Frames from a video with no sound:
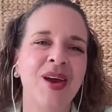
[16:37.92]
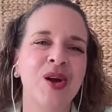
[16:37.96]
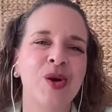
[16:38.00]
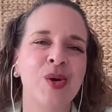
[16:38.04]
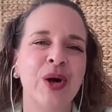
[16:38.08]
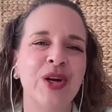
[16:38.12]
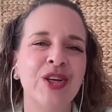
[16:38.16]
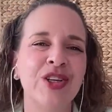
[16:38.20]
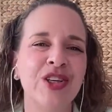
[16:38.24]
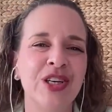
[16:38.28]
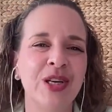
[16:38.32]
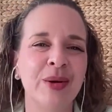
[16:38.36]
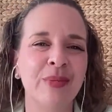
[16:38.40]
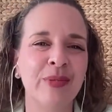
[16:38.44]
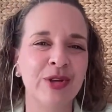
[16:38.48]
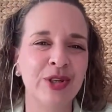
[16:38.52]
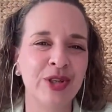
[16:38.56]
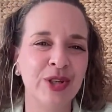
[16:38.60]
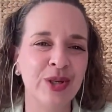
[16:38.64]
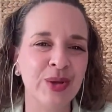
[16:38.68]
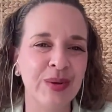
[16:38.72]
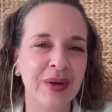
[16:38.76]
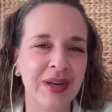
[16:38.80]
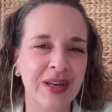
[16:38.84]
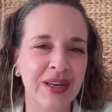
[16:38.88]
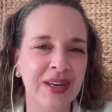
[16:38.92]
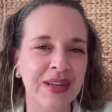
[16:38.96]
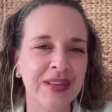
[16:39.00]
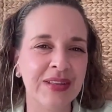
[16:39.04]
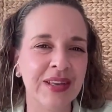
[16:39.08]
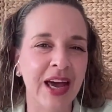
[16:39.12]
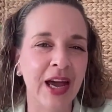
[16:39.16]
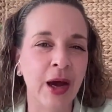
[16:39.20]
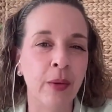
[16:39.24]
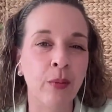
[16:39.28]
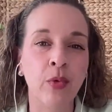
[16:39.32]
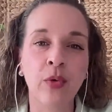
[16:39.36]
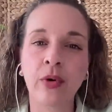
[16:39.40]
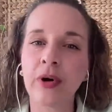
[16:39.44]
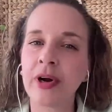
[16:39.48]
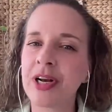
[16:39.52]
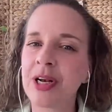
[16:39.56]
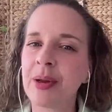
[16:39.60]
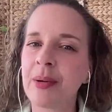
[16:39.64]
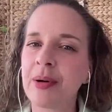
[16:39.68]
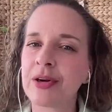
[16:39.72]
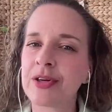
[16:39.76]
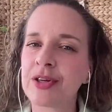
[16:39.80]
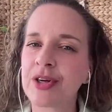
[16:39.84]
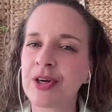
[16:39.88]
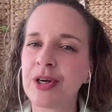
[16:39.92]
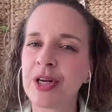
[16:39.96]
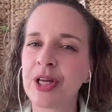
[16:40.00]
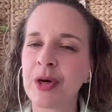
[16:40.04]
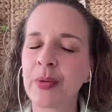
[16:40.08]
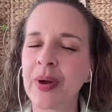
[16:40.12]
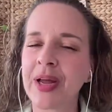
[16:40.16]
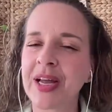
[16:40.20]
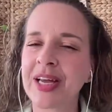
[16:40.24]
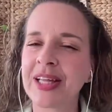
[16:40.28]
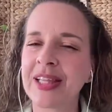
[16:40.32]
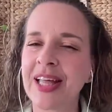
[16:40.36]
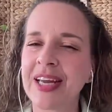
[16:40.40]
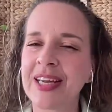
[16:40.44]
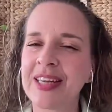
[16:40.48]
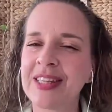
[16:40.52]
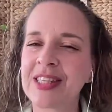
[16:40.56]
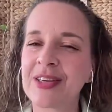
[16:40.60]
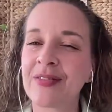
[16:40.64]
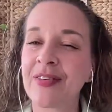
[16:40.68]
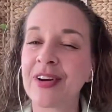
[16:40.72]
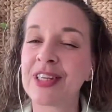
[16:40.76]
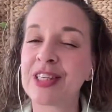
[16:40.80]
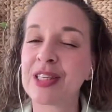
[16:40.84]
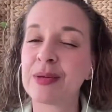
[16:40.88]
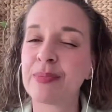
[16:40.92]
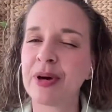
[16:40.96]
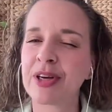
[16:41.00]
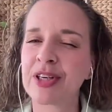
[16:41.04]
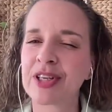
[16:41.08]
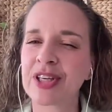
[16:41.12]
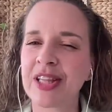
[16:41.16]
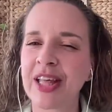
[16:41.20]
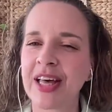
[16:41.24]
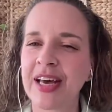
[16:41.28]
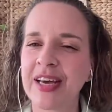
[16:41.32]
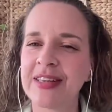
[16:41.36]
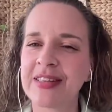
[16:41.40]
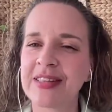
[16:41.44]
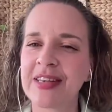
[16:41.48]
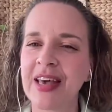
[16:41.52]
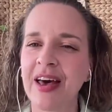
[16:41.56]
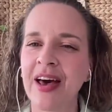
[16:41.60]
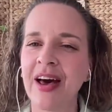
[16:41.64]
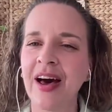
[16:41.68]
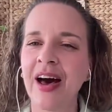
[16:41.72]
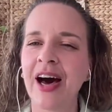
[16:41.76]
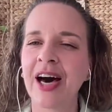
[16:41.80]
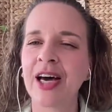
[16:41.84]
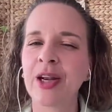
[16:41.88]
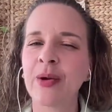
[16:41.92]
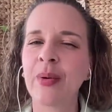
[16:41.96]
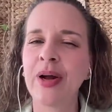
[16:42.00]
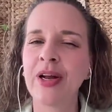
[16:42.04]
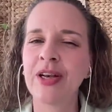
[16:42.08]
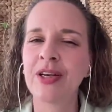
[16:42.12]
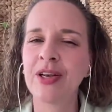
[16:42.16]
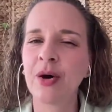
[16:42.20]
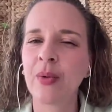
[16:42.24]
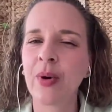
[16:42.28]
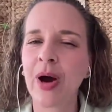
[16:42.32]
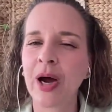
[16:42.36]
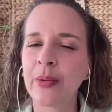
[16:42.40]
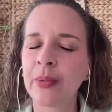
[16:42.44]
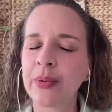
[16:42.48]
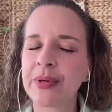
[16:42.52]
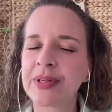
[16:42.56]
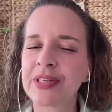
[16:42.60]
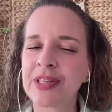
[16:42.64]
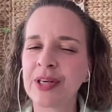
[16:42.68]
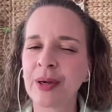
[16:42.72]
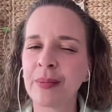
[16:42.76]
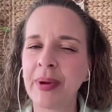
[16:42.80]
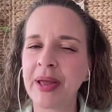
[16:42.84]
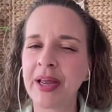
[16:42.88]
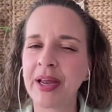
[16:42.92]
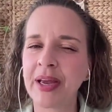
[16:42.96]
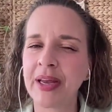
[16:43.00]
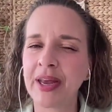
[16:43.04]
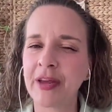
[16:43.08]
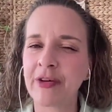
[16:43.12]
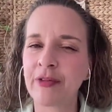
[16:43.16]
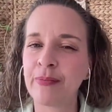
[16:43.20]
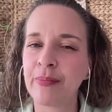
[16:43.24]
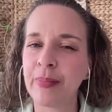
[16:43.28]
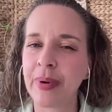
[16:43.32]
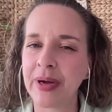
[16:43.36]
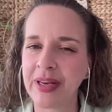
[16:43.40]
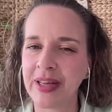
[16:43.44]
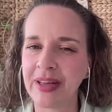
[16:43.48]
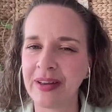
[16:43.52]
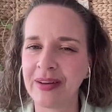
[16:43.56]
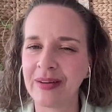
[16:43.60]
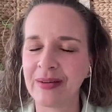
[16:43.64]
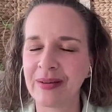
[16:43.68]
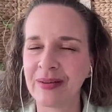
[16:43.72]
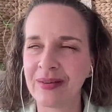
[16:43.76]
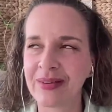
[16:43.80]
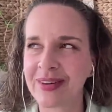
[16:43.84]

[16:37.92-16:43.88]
Question number 2 is, I am worried about turning away clients if I specialize. How do I know I will still make enough money?